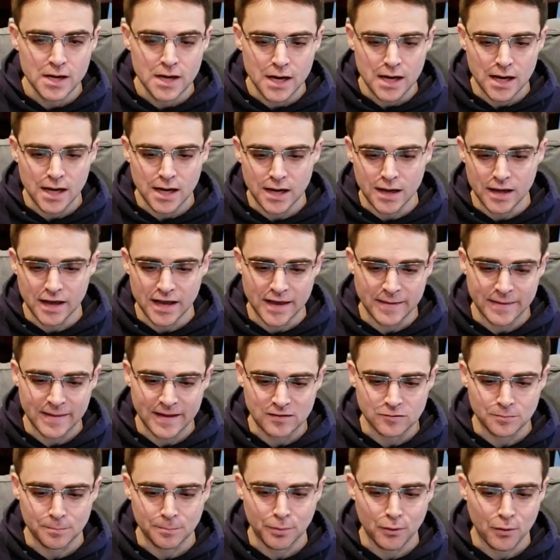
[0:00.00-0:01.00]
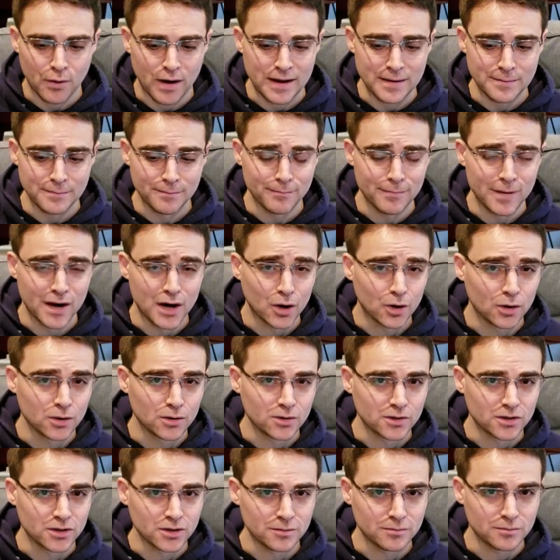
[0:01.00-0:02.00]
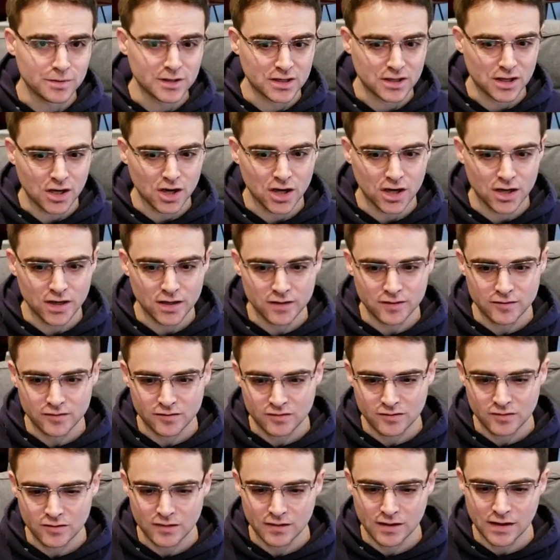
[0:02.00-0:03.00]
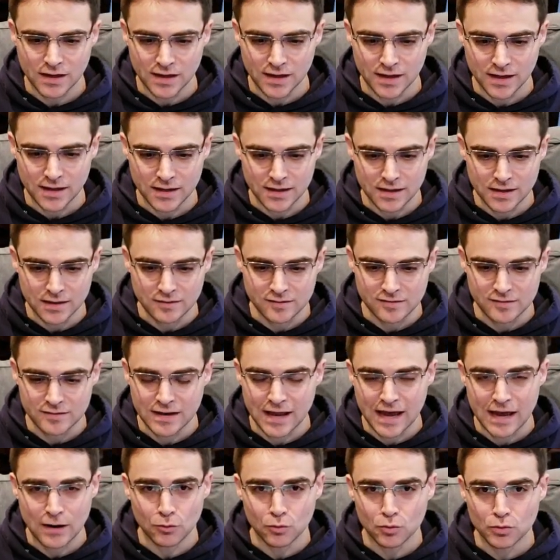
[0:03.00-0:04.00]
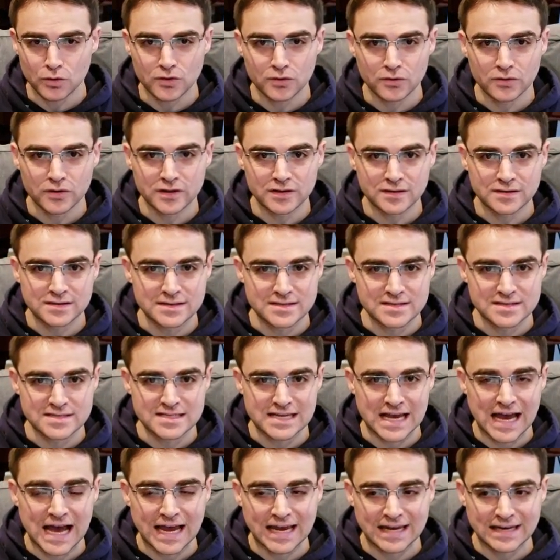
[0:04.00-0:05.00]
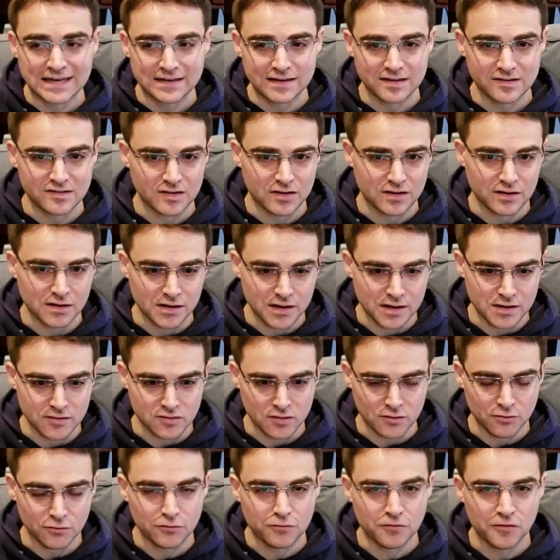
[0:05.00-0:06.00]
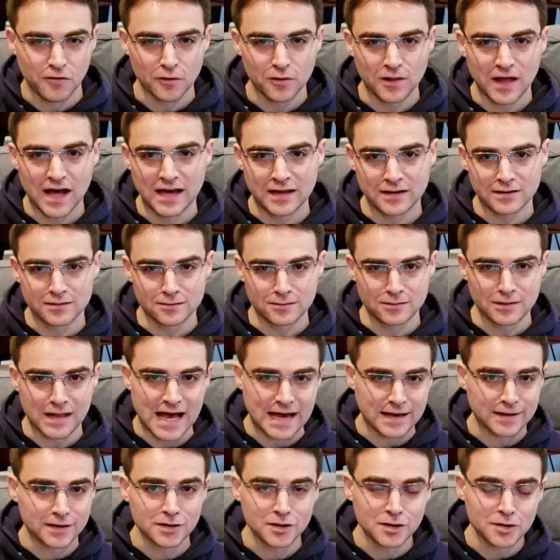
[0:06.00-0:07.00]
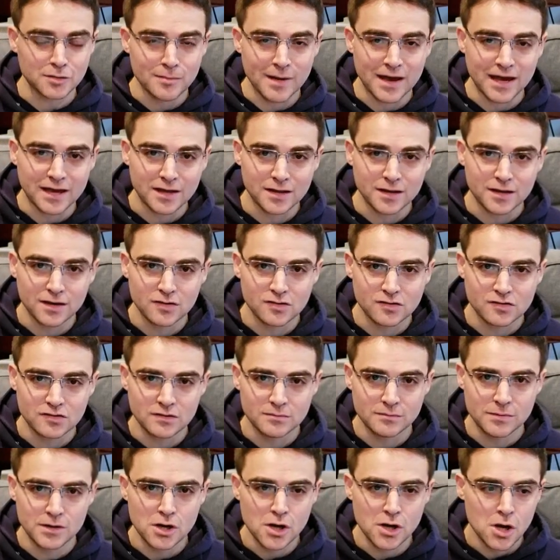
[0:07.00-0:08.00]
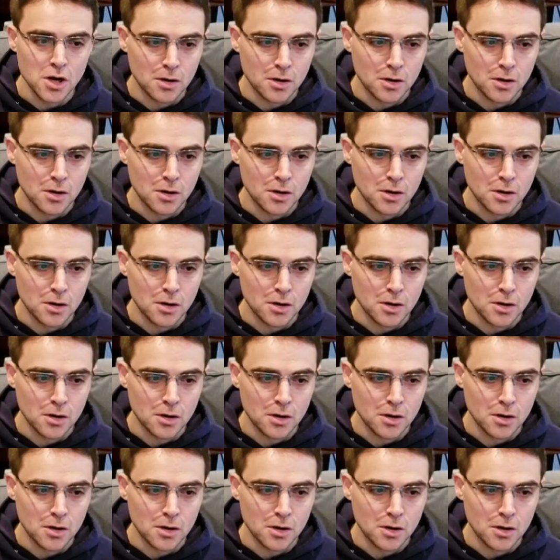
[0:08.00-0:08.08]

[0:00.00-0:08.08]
and that's primarily because it's not really designed as a full-on locking mechanism,